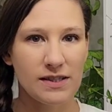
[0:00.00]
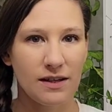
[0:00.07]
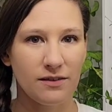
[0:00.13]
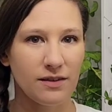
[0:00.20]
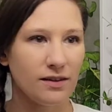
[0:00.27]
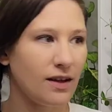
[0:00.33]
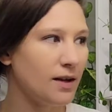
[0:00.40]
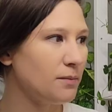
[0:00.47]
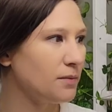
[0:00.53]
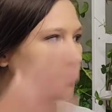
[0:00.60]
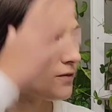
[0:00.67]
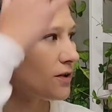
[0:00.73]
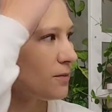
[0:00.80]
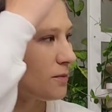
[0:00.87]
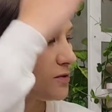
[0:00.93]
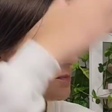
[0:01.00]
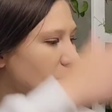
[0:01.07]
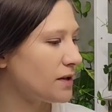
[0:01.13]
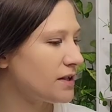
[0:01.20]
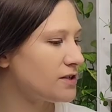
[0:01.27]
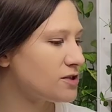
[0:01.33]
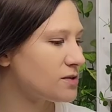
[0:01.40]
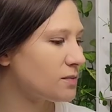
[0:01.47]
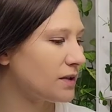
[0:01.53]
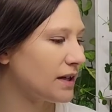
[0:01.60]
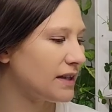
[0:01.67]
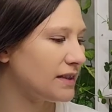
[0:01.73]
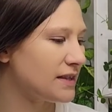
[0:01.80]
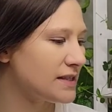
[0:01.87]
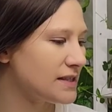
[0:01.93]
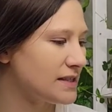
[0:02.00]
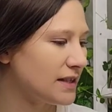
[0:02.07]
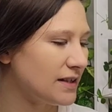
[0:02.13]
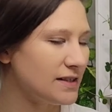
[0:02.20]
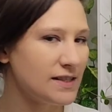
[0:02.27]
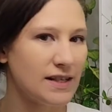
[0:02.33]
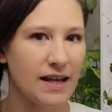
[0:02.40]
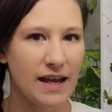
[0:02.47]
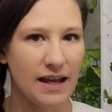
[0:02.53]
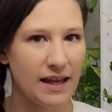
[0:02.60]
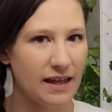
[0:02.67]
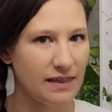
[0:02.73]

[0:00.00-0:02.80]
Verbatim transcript: down the line but for the most part i just want to get this done today